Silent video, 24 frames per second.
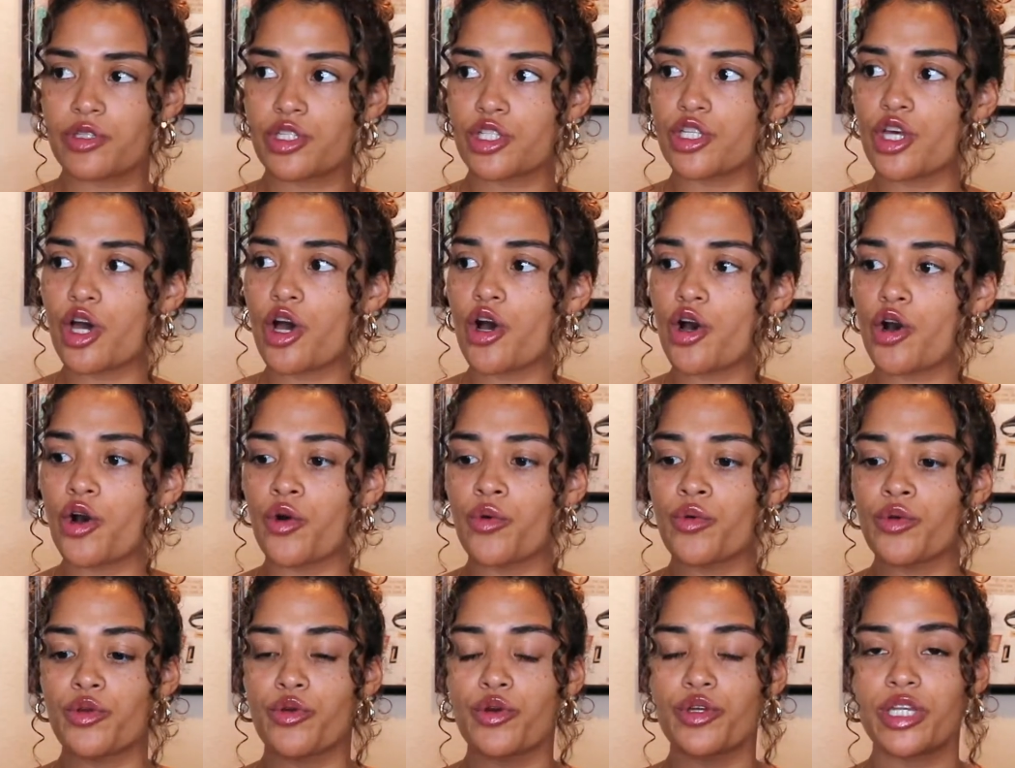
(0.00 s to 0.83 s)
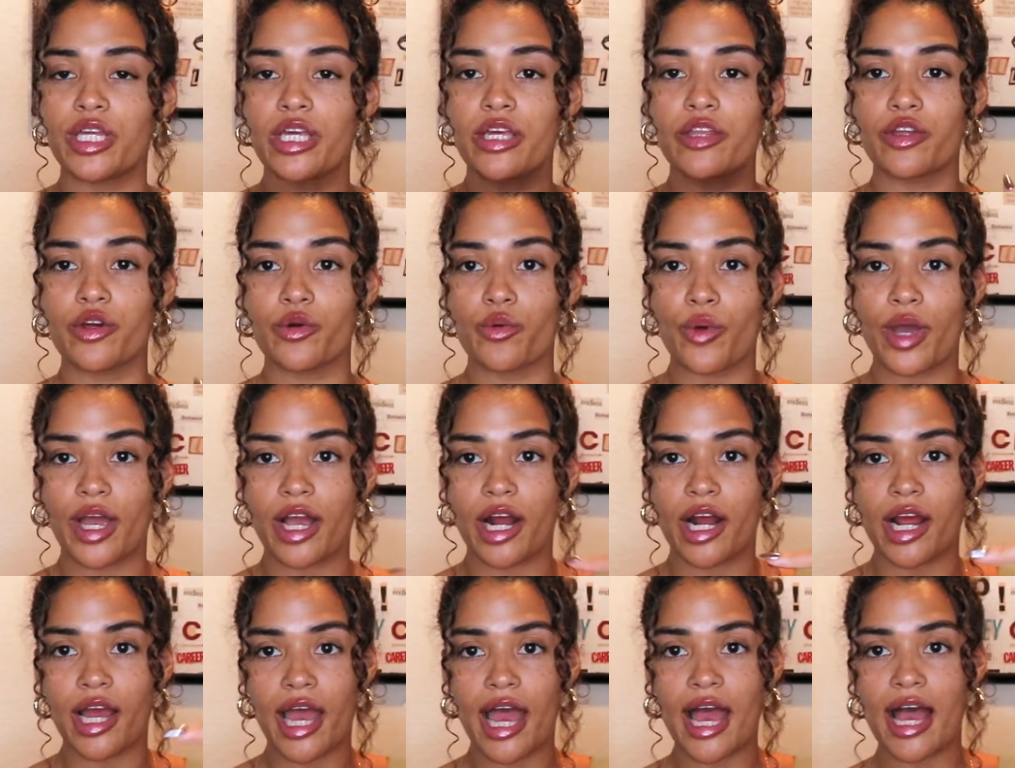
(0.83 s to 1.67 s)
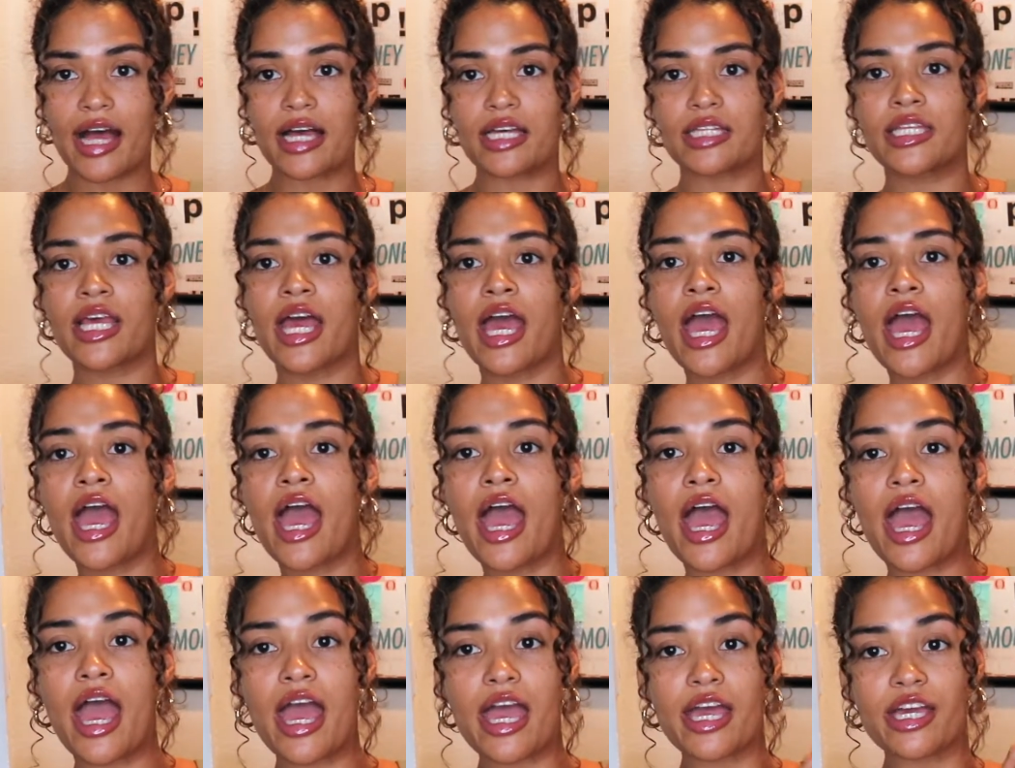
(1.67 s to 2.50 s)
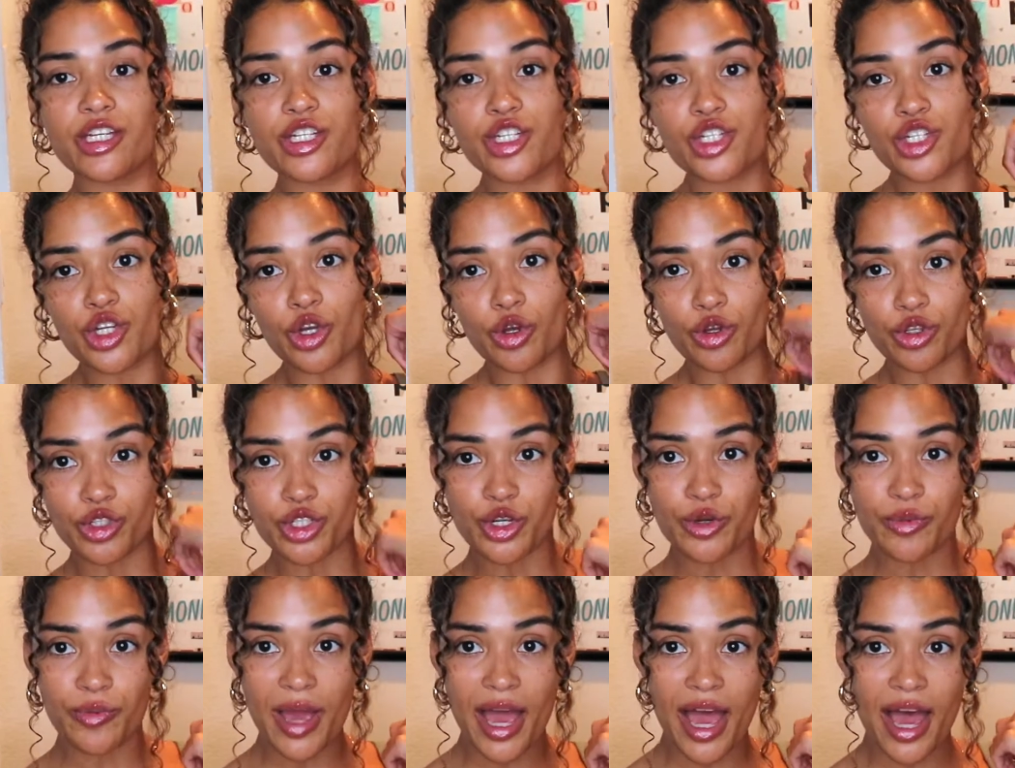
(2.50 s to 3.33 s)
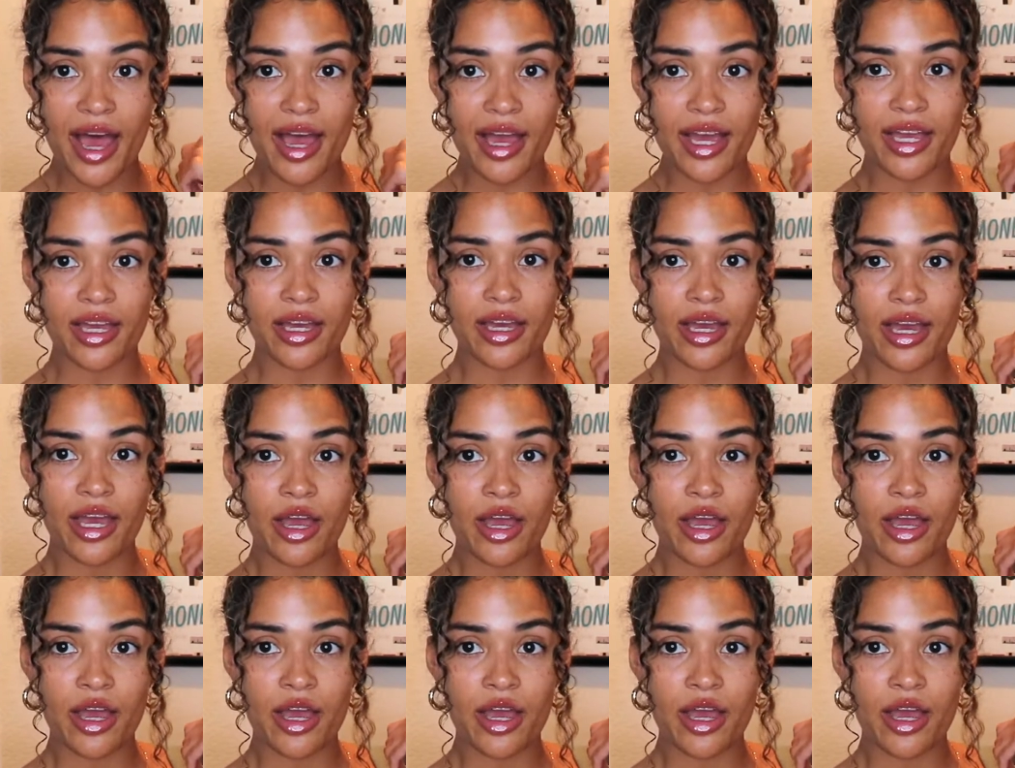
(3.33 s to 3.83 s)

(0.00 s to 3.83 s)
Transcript: So you can either wear it as a shoulder bag